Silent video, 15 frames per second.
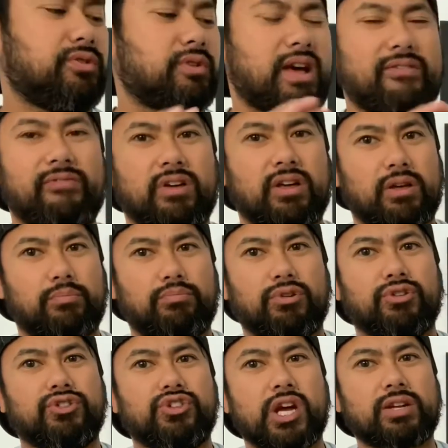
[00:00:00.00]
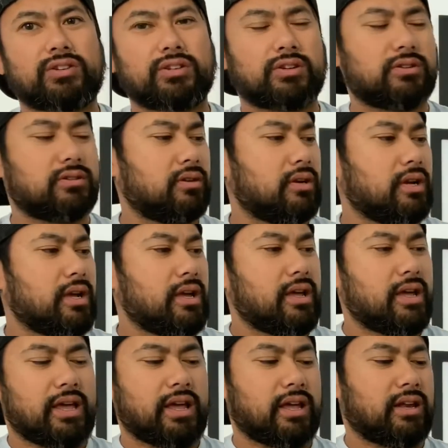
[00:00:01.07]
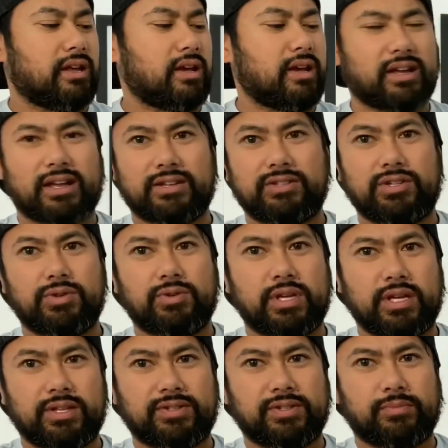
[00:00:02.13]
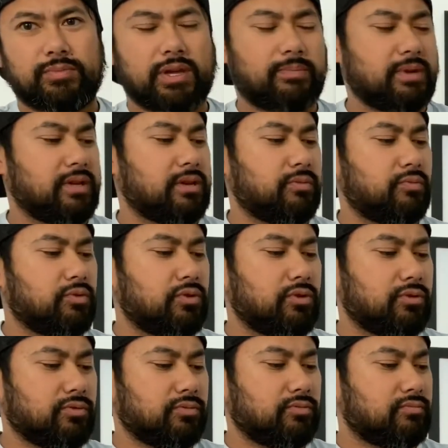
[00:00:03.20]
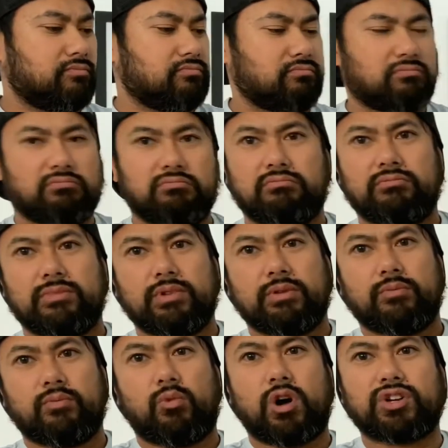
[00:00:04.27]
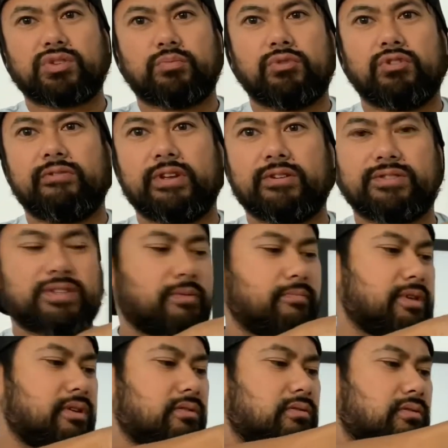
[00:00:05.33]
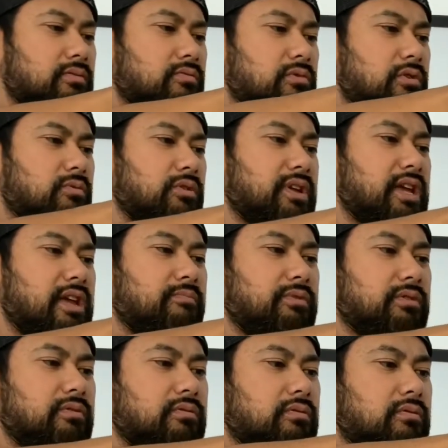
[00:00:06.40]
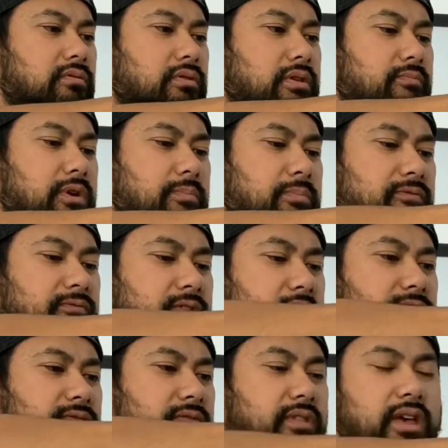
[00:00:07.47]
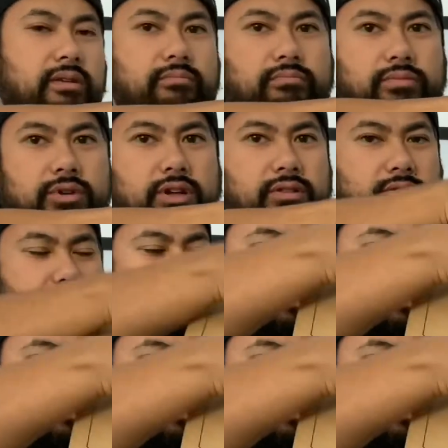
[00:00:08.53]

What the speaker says: I have a projector and I got two kids, so maybe we'll watch a movie or something while we're camping. It might be fun for them, but let me